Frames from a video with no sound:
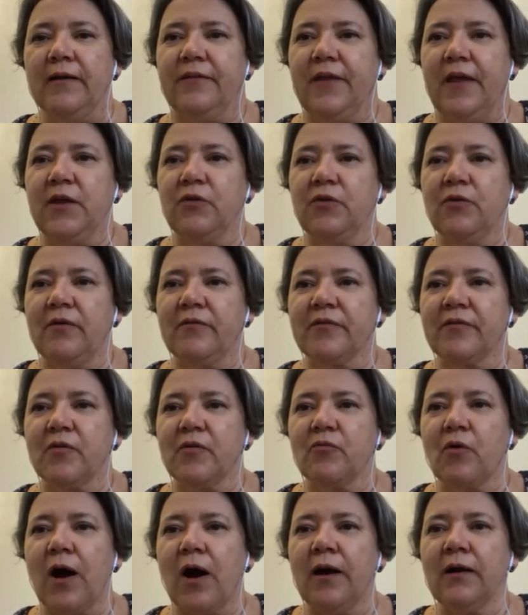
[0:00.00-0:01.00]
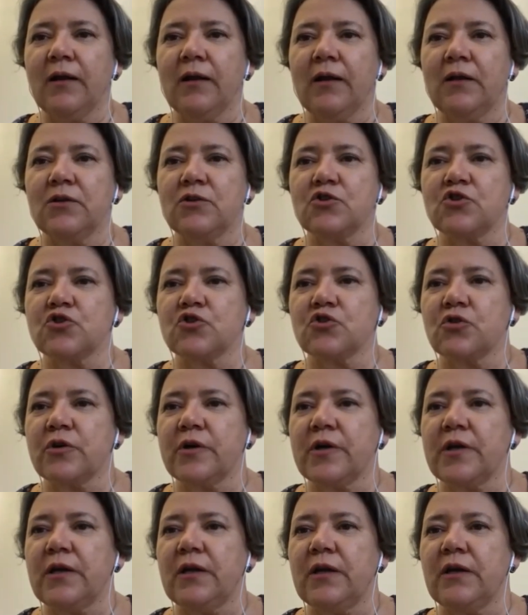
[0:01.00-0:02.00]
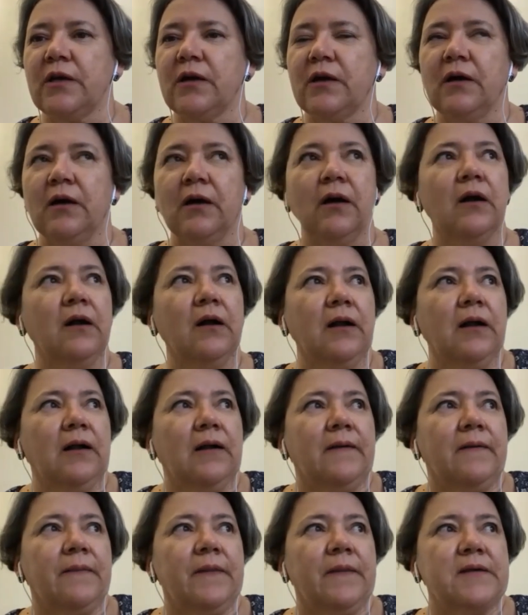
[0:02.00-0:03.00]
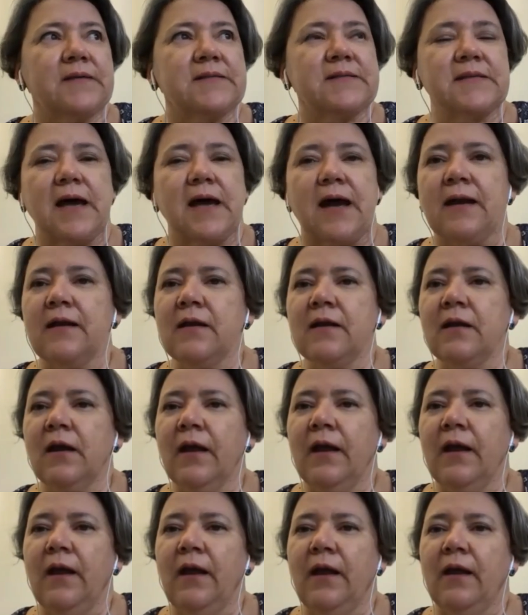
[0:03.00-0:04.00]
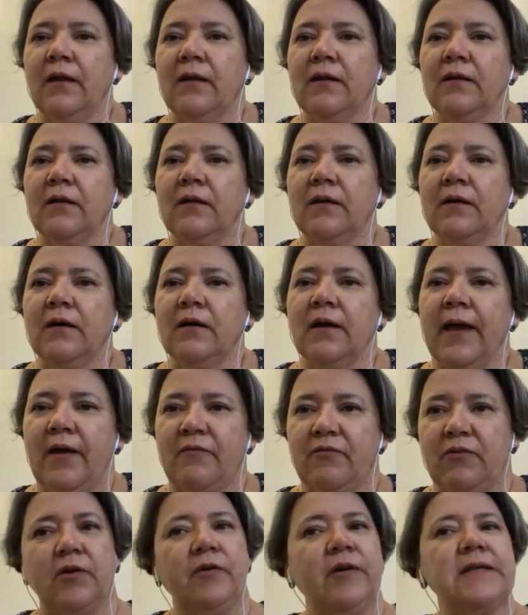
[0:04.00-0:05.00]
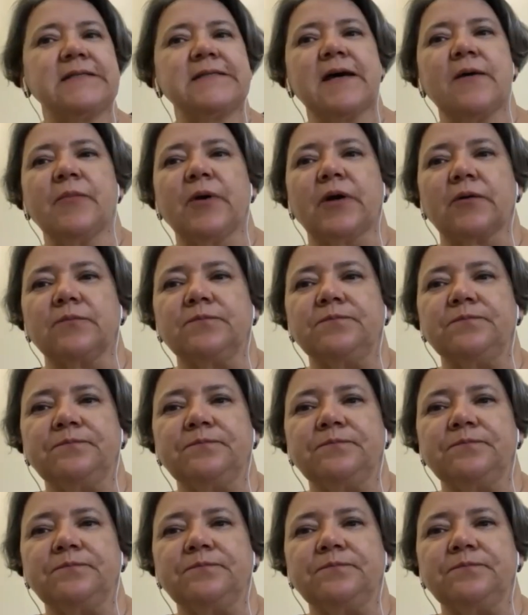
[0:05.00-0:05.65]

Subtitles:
Thank you, everyone. Enjoy the sun and have a great summer.